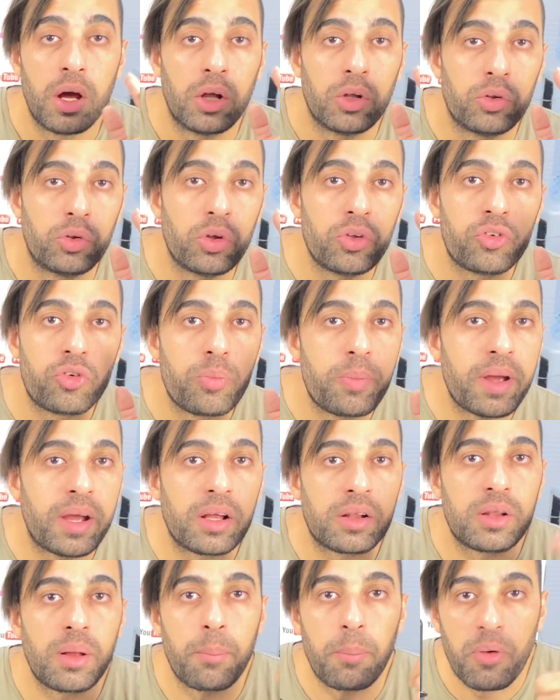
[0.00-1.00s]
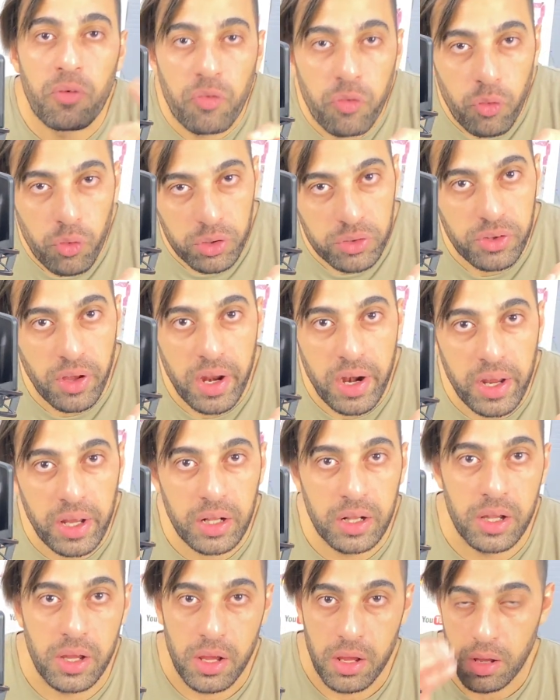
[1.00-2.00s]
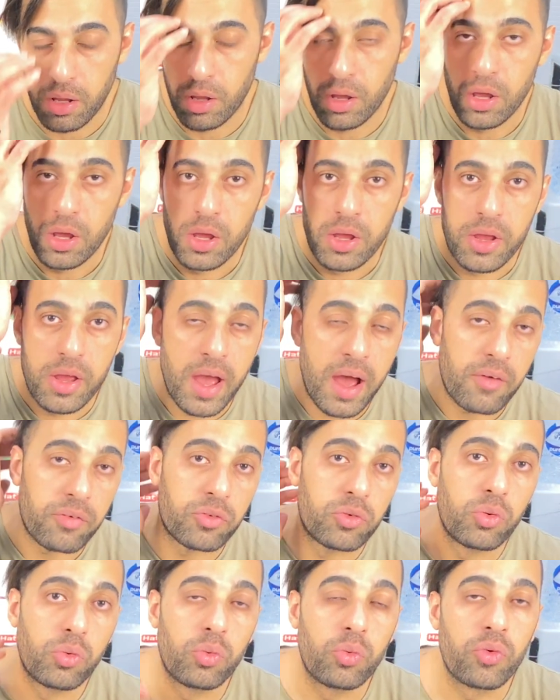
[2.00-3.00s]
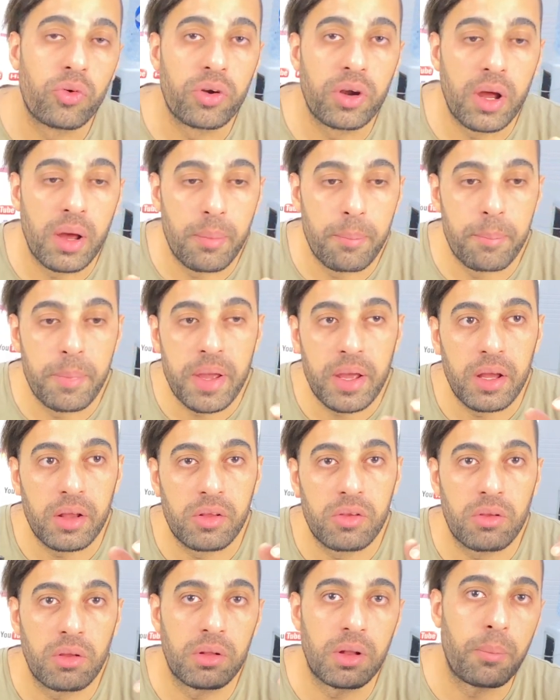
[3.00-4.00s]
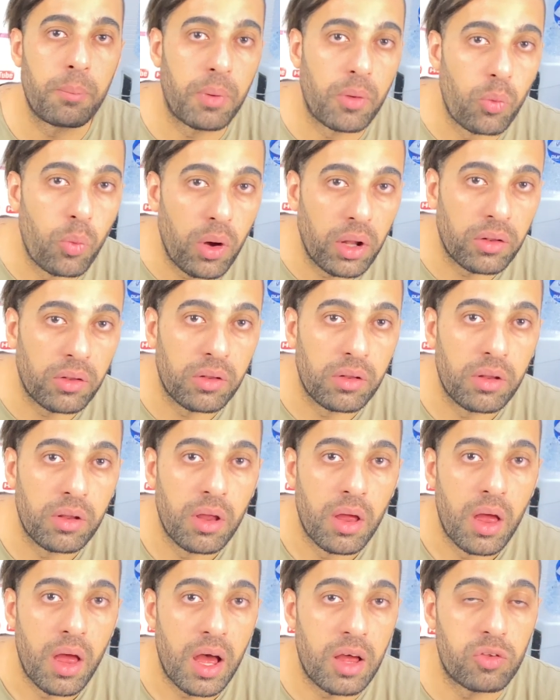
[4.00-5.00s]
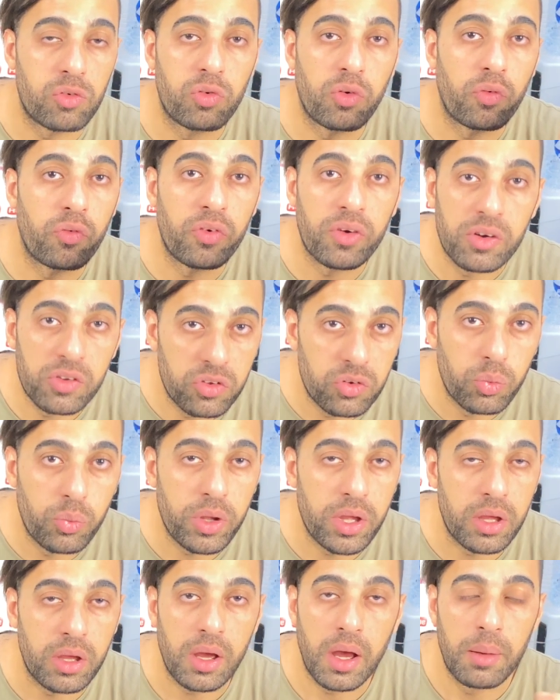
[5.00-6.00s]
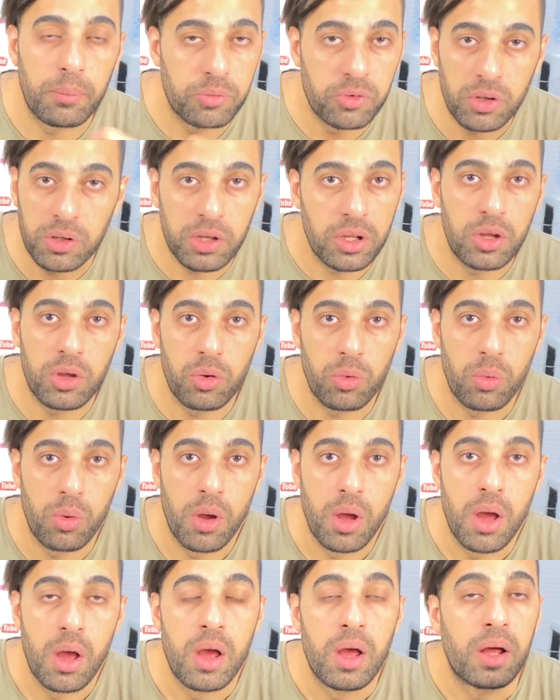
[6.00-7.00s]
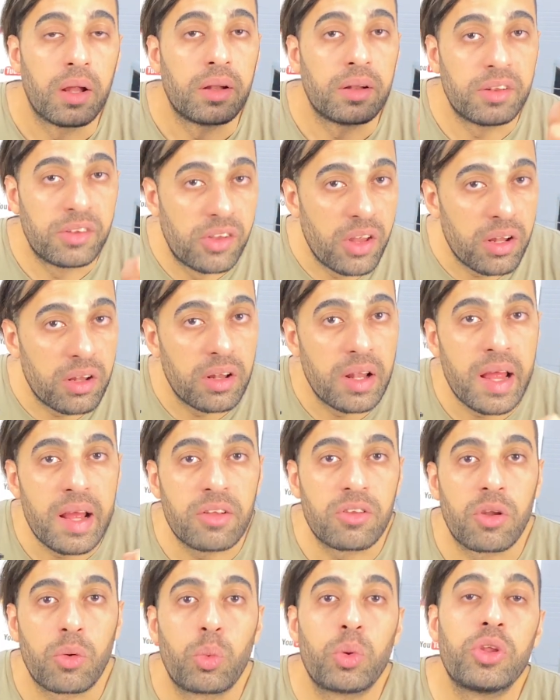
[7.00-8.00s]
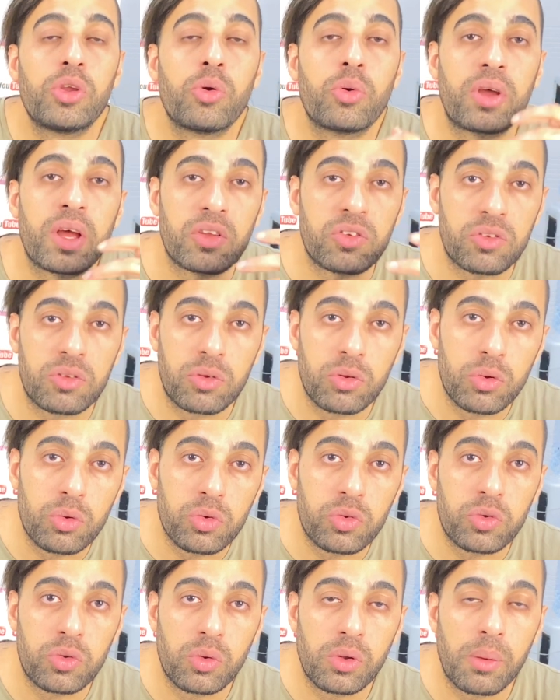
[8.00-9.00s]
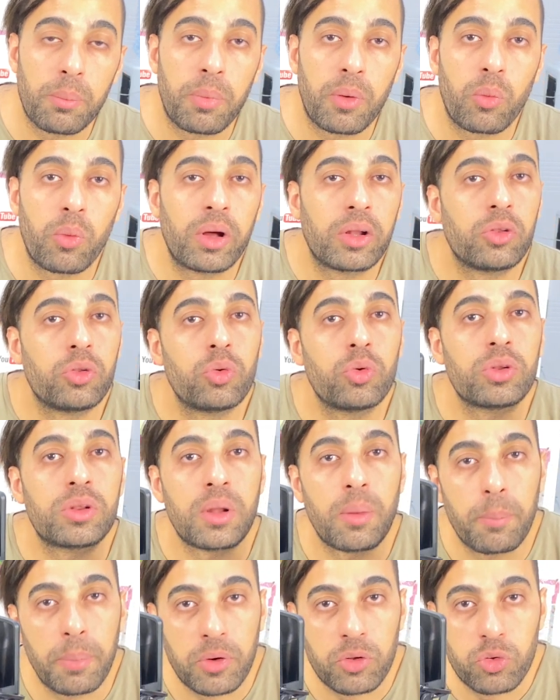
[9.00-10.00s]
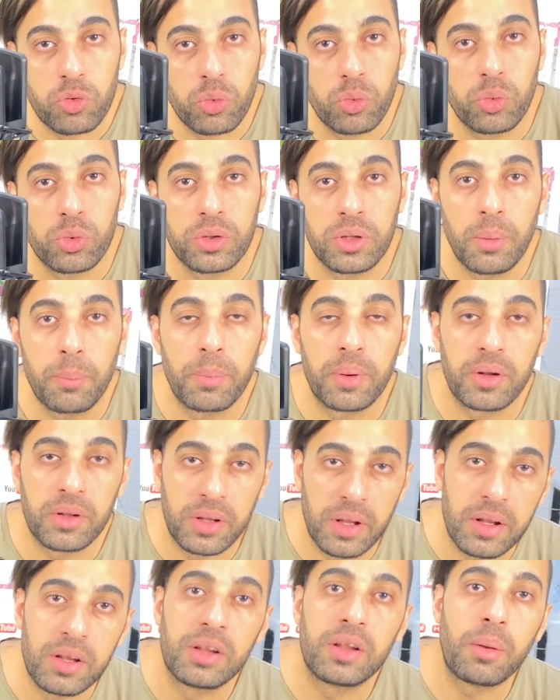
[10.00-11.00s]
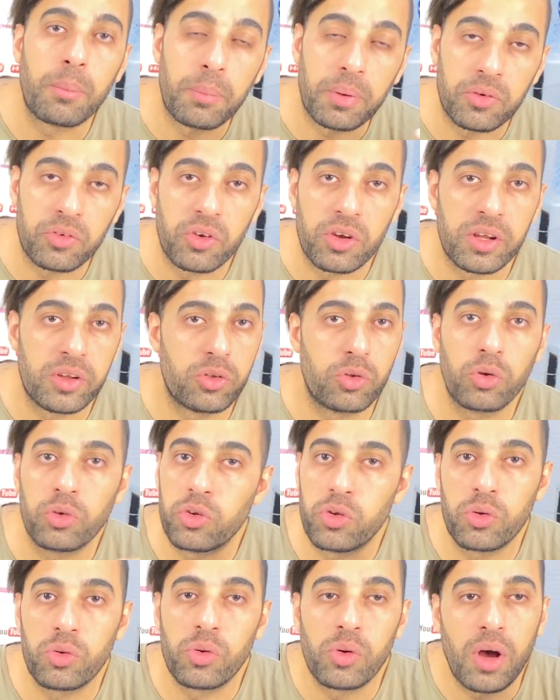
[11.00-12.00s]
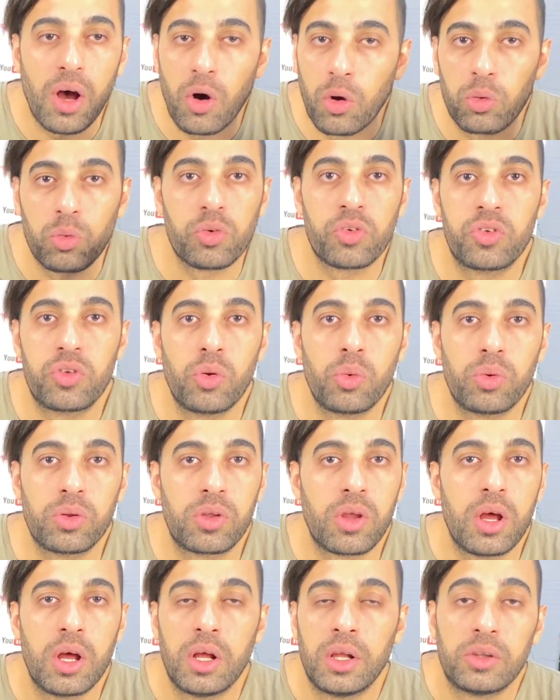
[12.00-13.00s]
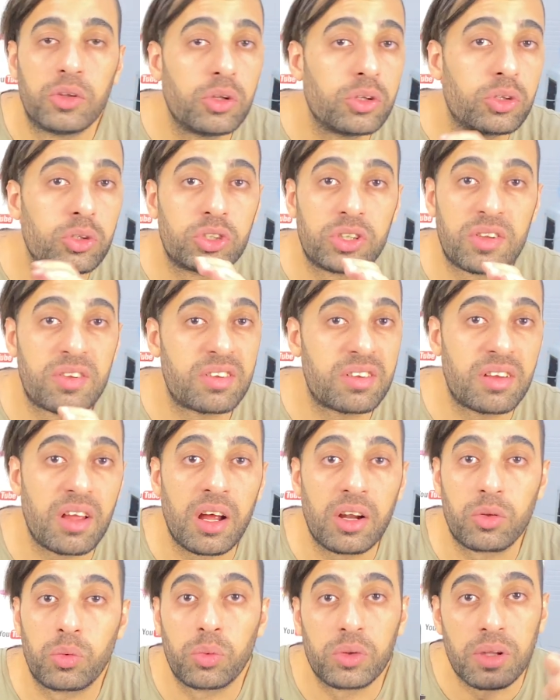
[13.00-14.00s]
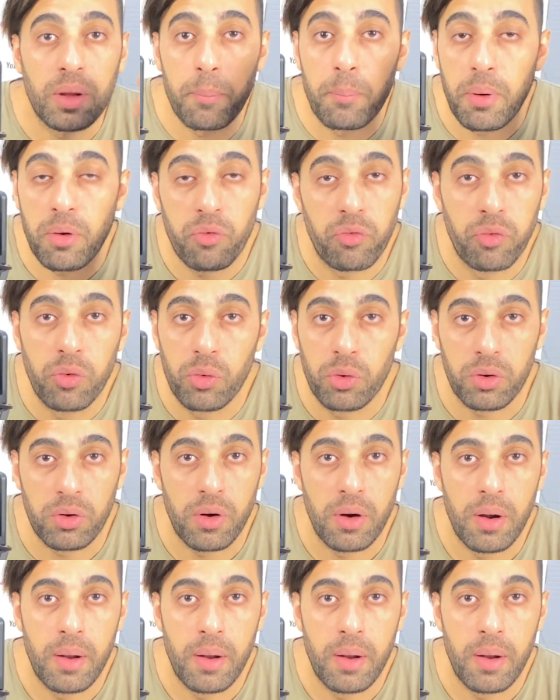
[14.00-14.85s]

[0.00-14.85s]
Don't you make it number 4 directly. You have to make it number 1 as for first week, I'm telling you. Then later, when you get used to number 1, do it number 2, then number 3. Don't you always do it. Don't you just start with number 4.